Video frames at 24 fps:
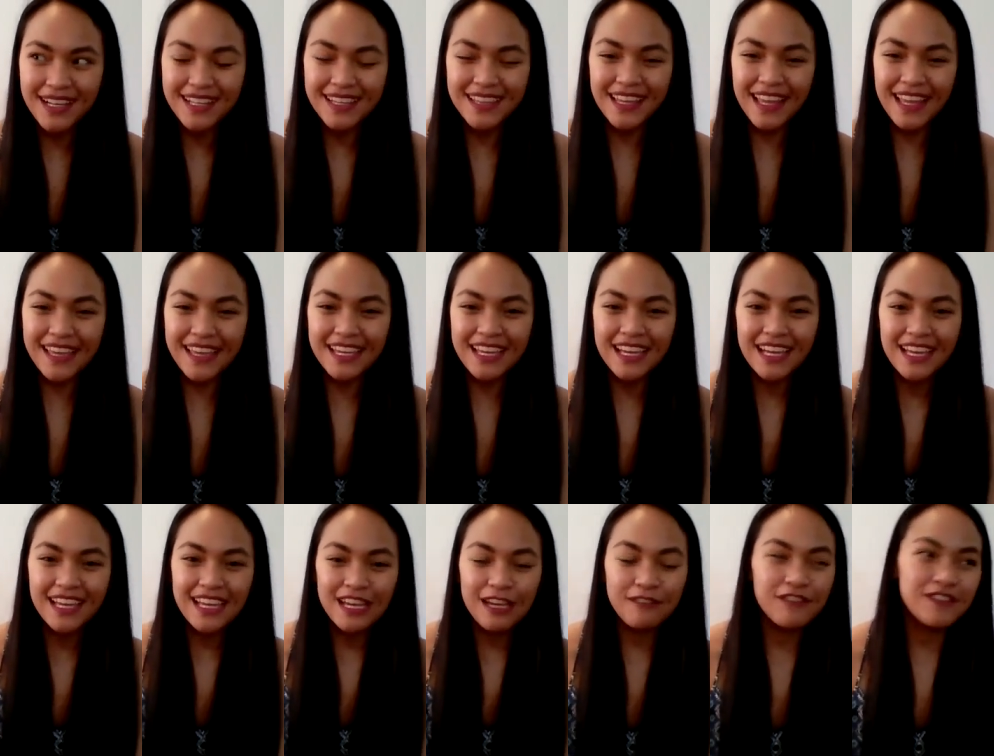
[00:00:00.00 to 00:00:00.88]
Like
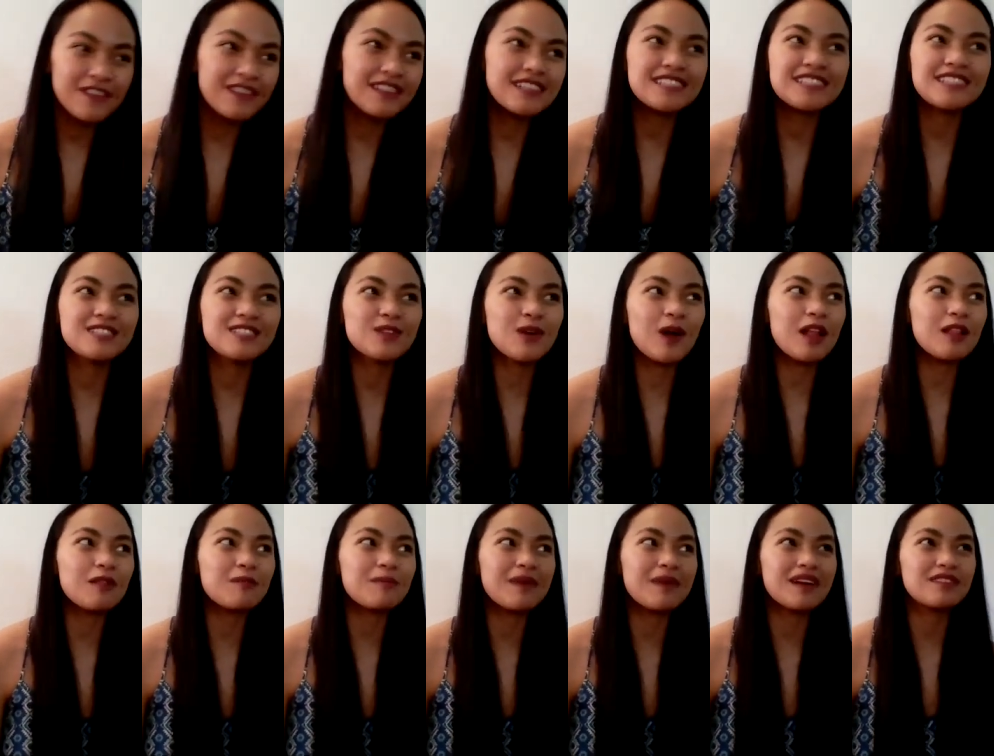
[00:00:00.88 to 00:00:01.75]
if you listen
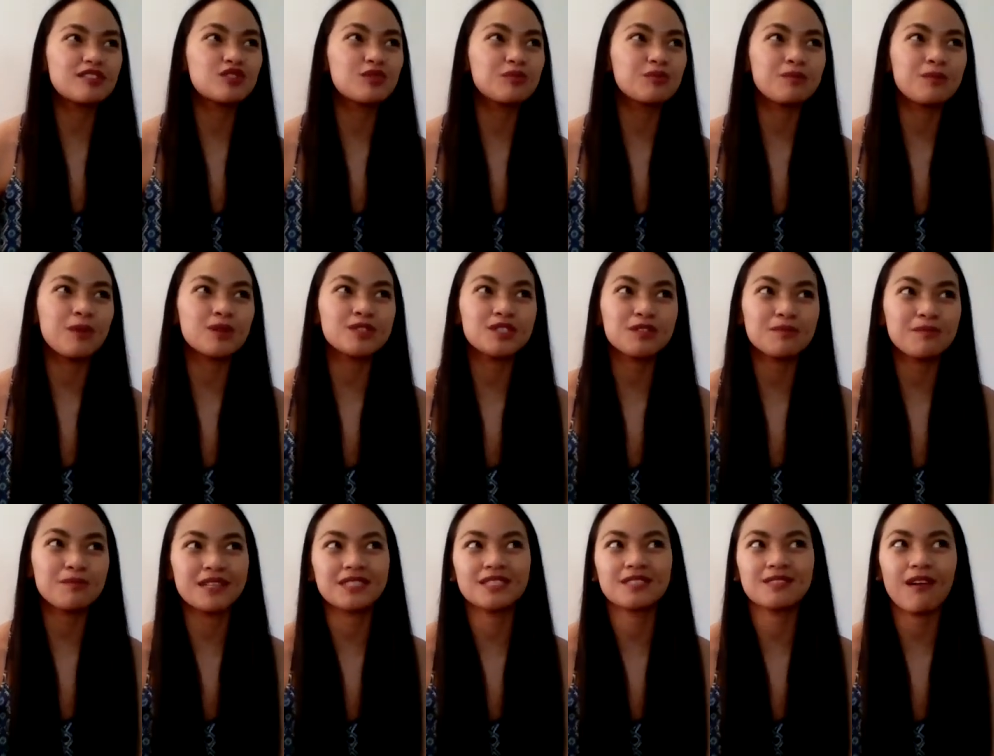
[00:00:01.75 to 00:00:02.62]
to to most of
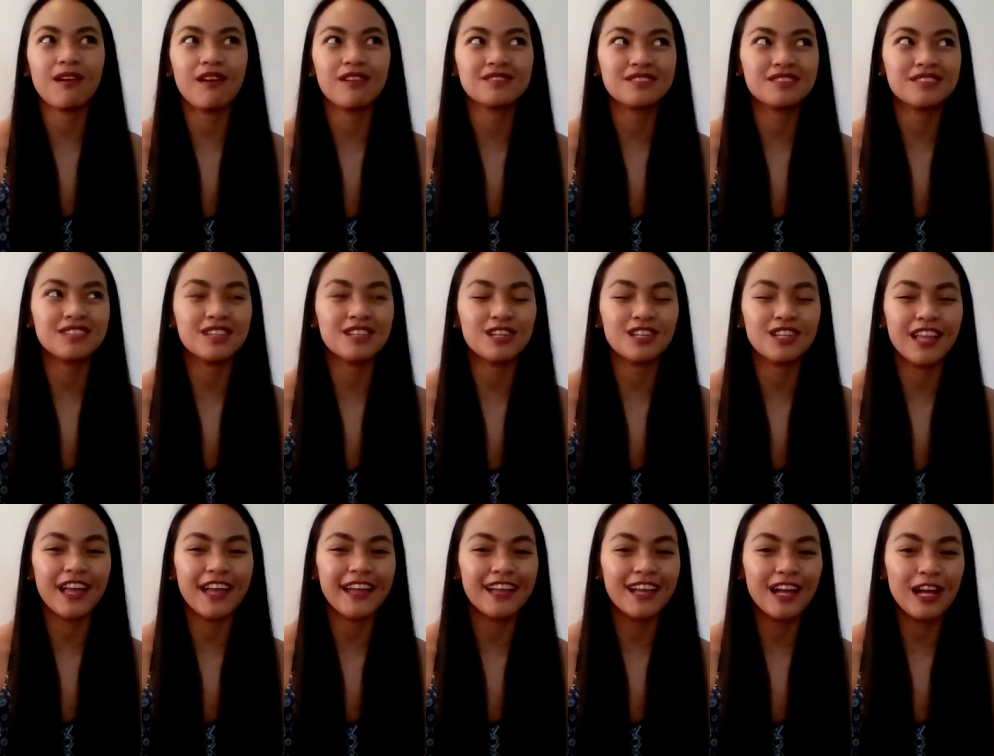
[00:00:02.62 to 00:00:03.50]
my songs, they're
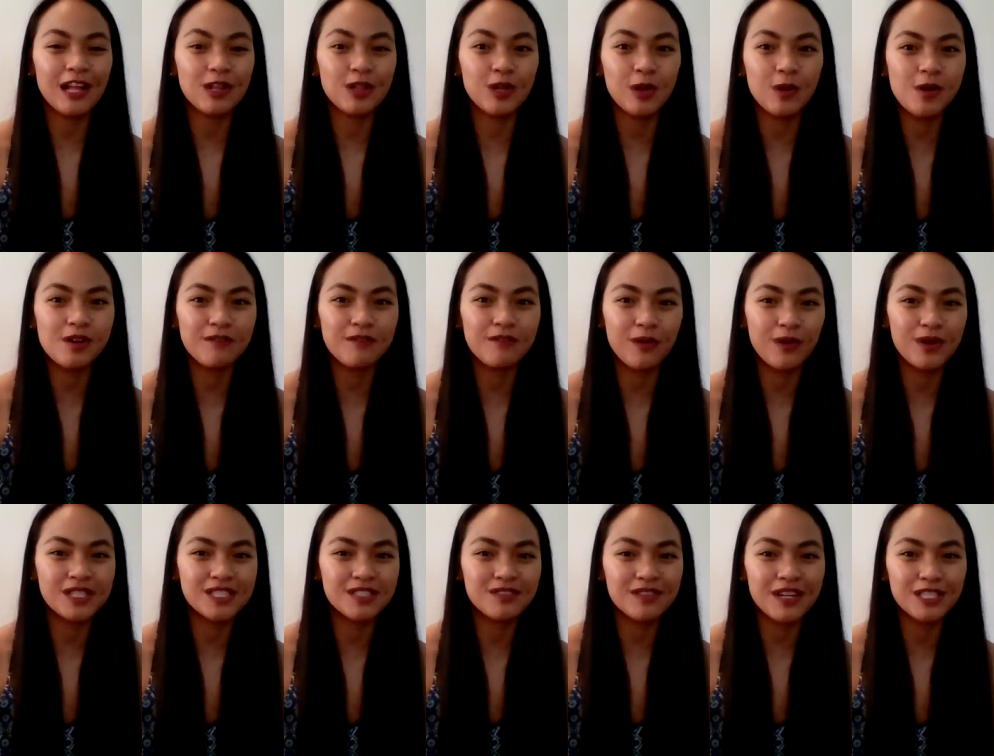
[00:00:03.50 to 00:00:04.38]
like lower
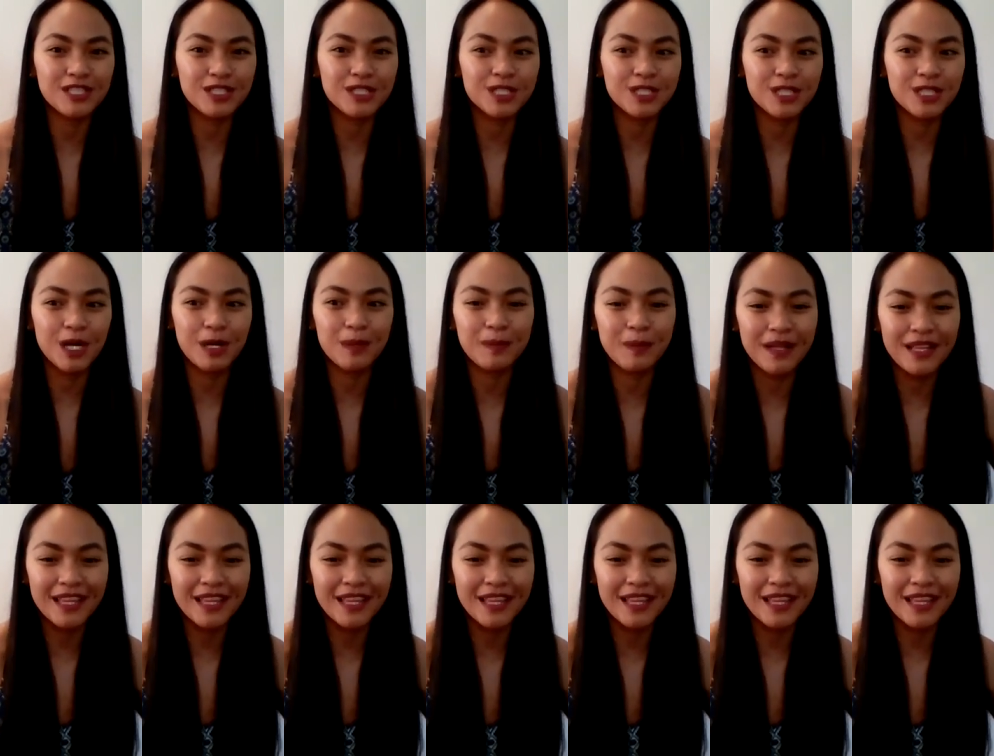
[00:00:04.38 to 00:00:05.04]
voice register, but